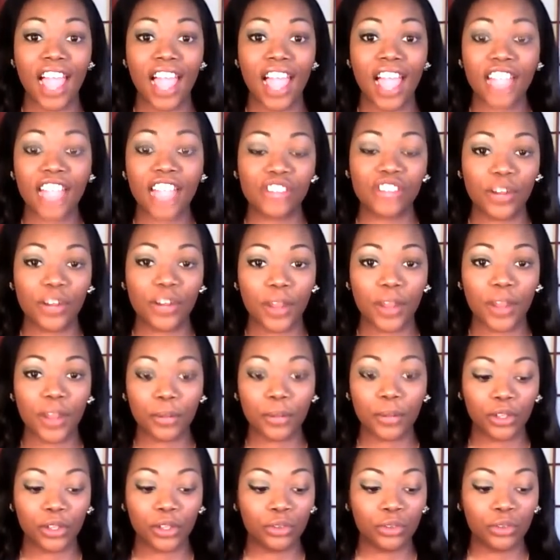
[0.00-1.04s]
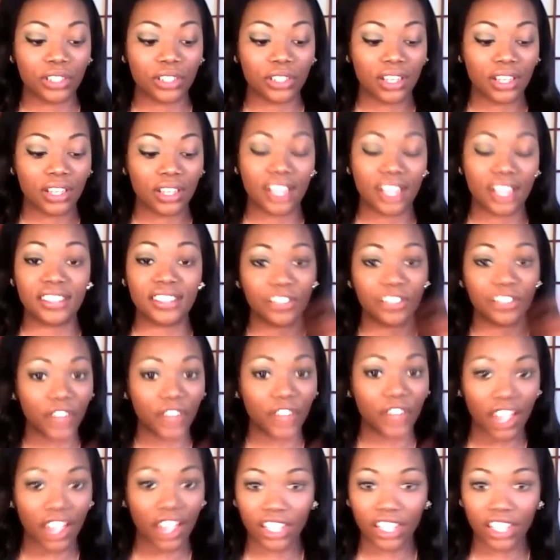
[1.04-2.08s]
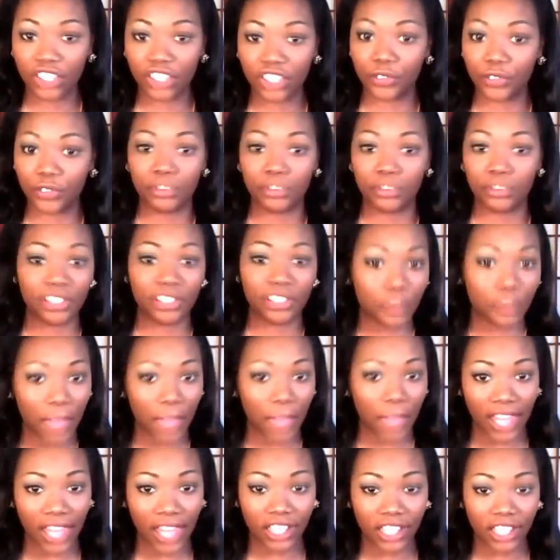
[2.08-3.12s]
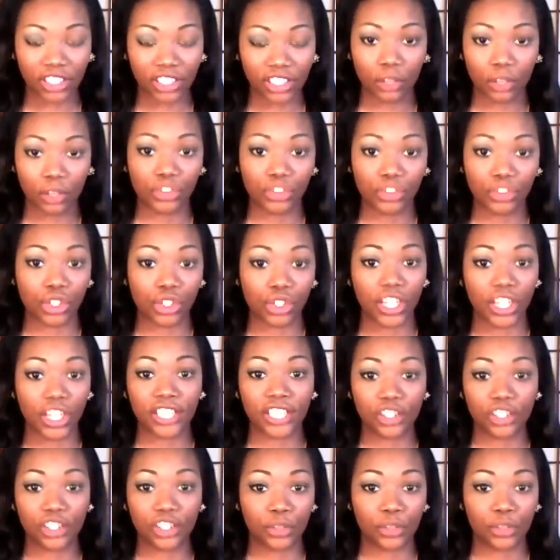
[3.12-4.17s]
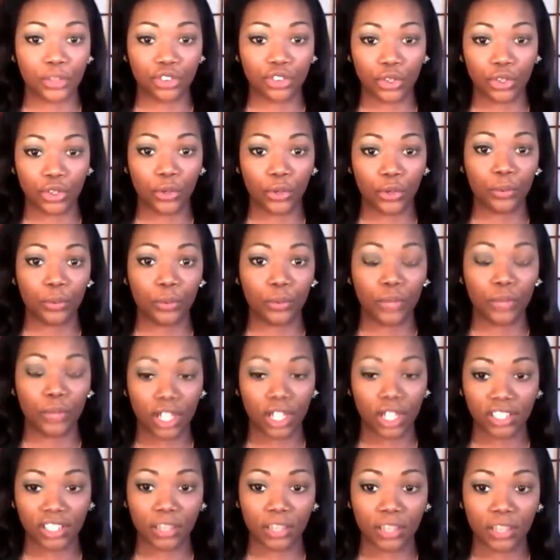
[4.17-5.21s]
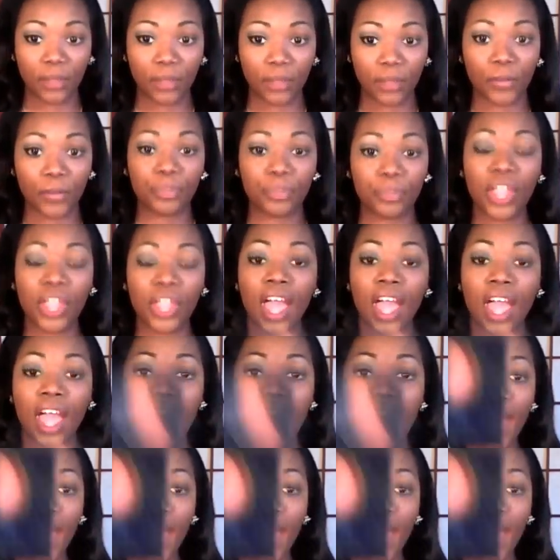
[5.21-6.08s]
The eyeshadow that I'm going to be using is different colors from different palettes, so I'm just going to get into it and show you some of them.